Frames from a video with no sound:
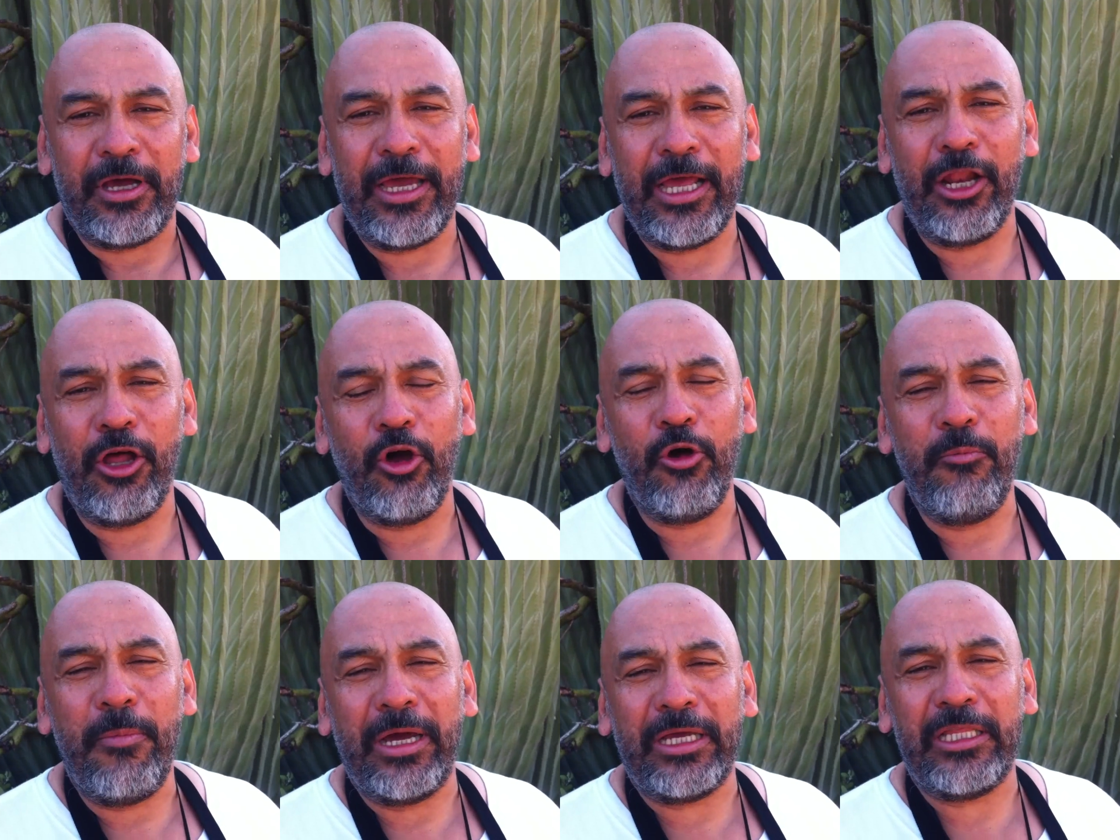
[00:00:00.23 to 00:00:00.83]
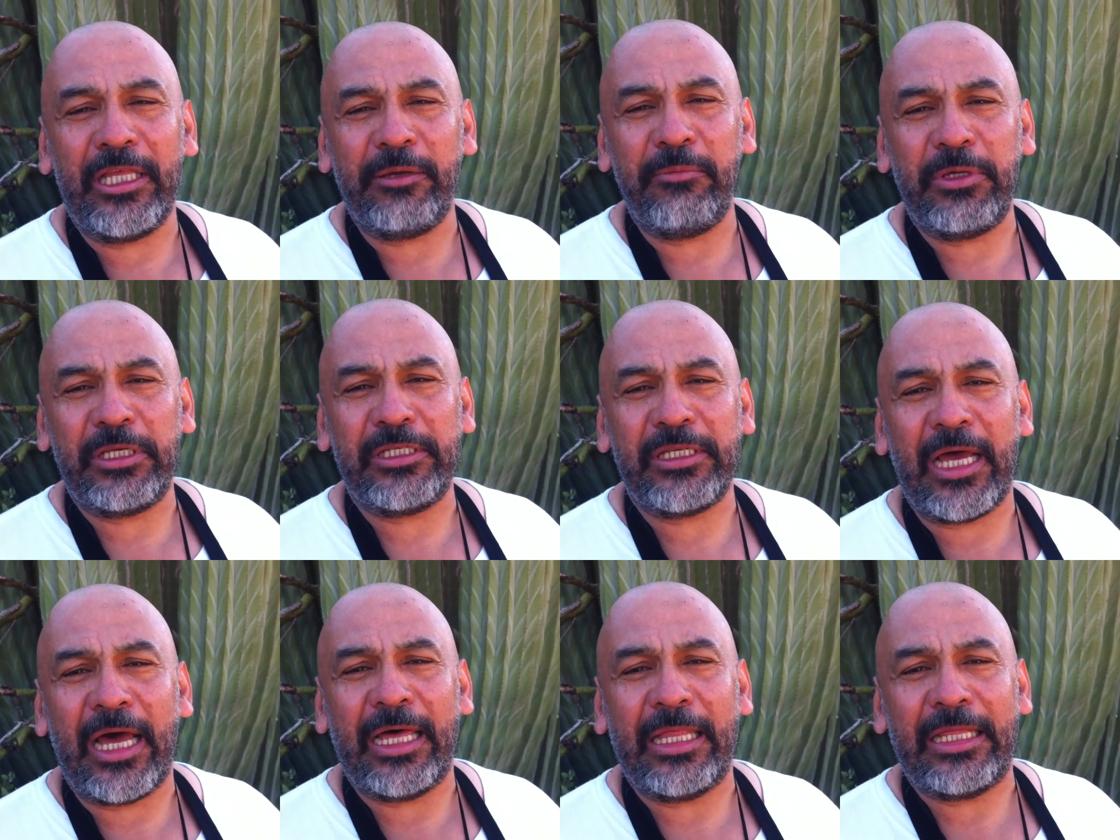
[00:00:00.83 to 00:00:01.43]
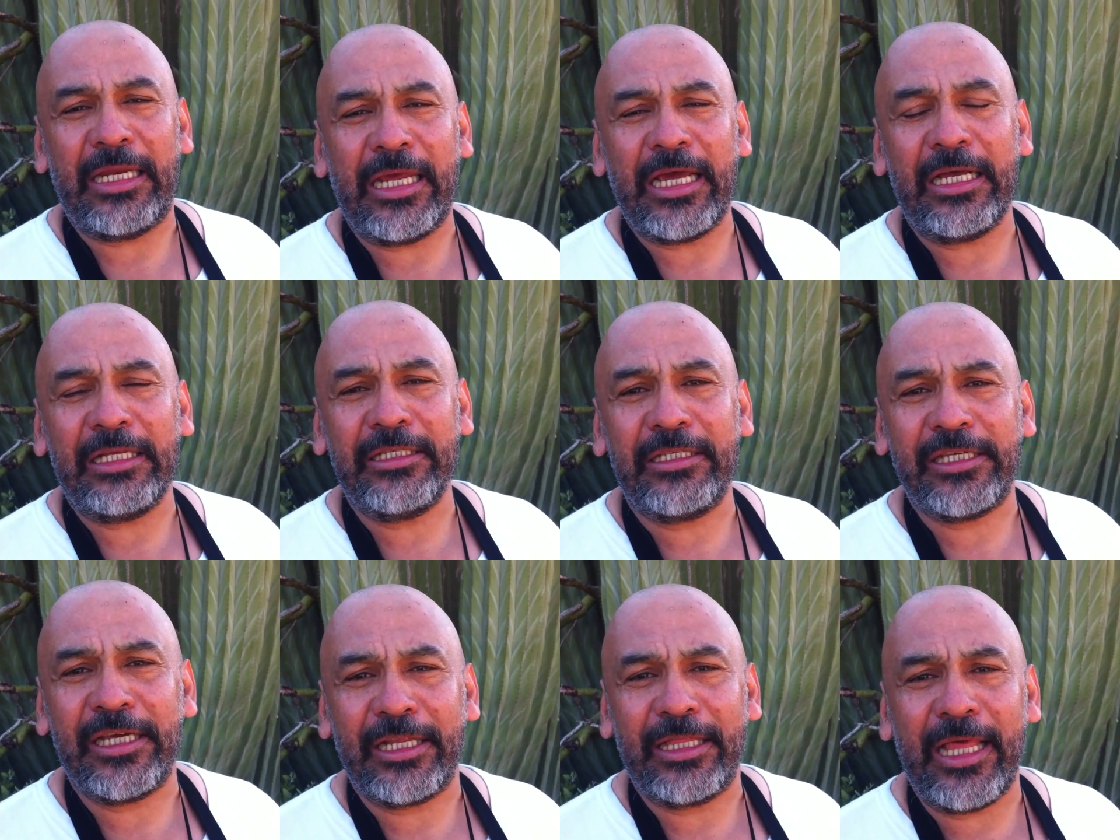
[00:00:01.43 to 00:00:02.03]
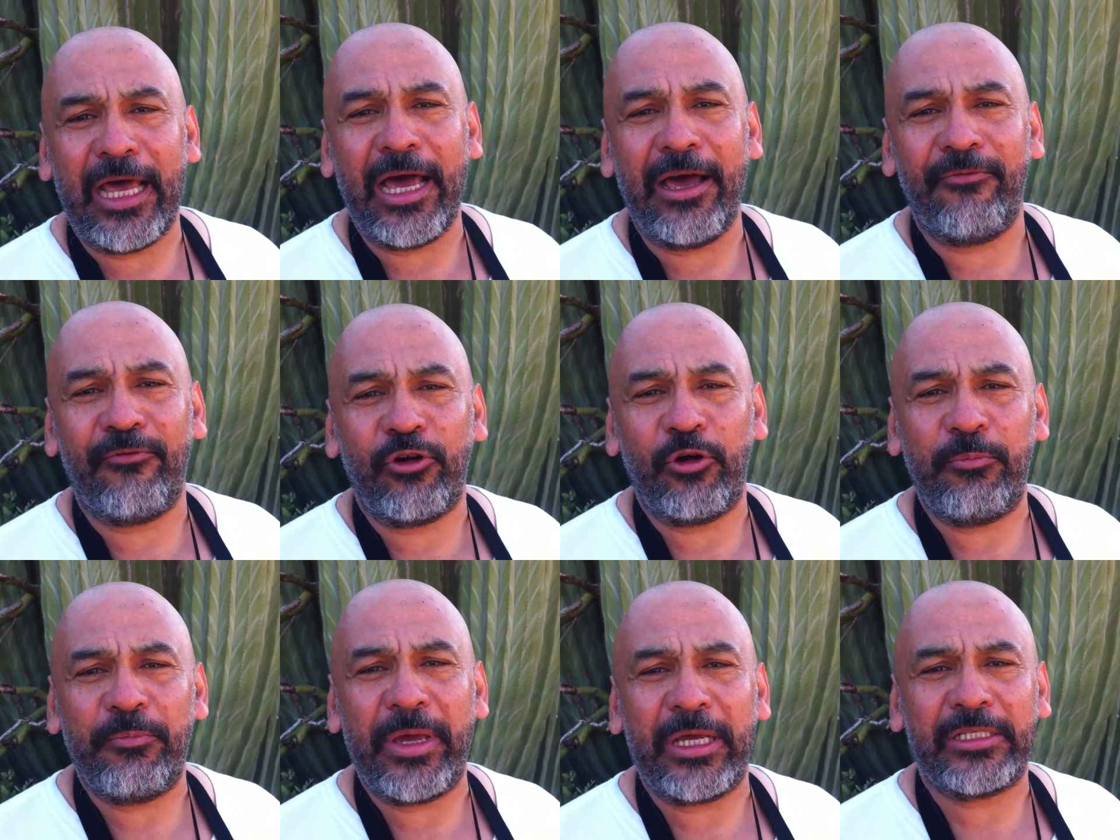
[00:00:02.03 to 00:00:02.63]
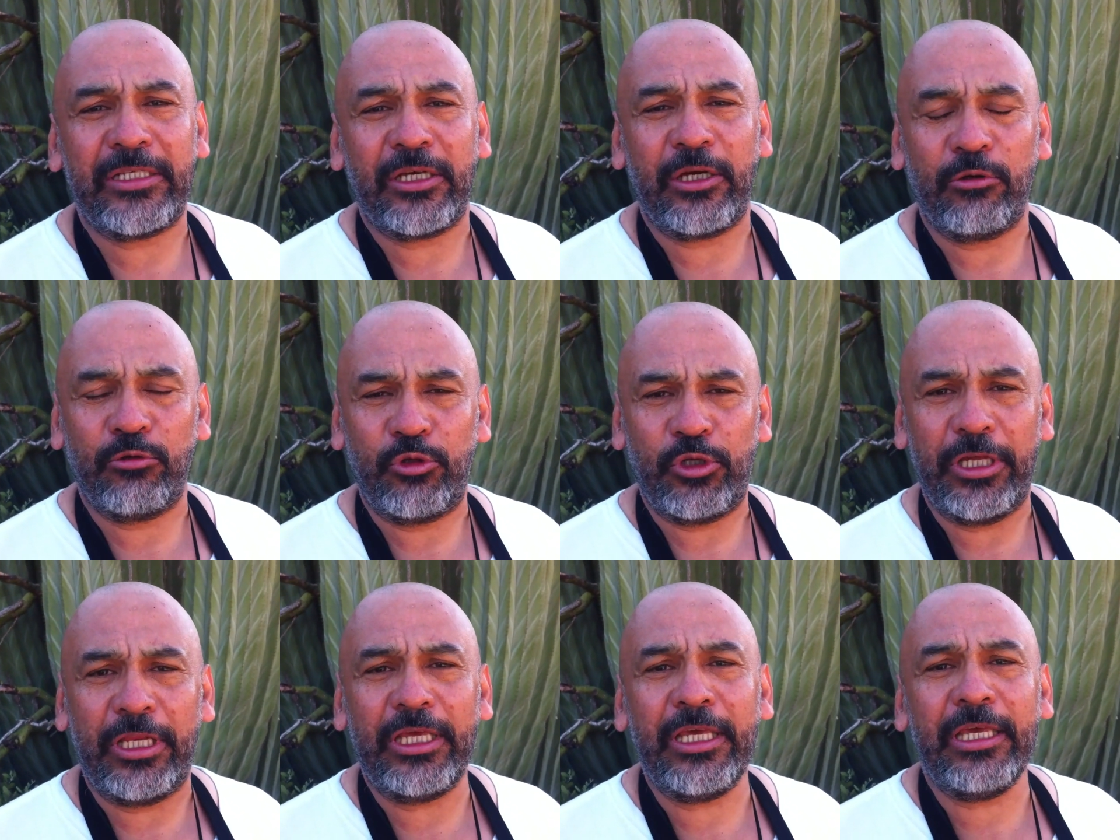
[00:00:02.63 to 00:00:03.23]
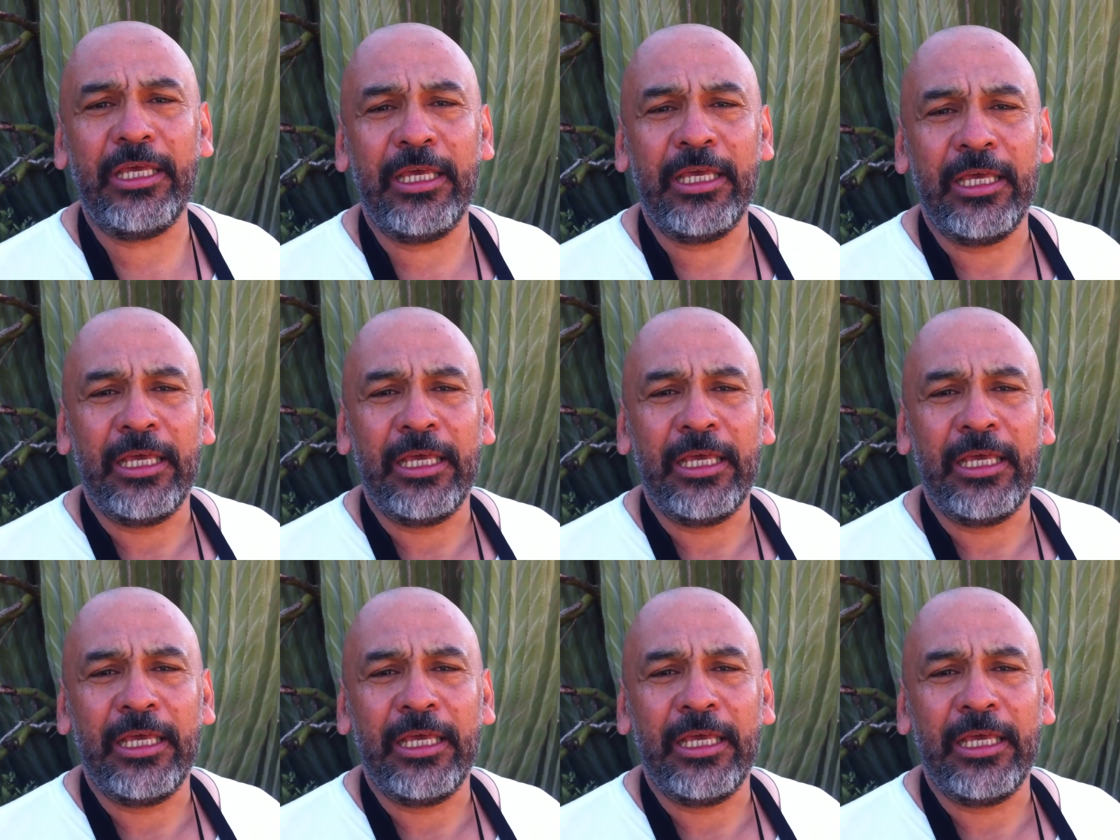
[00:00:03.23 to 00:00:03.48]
Hello, my name is Adrian Cerda from Mexico City.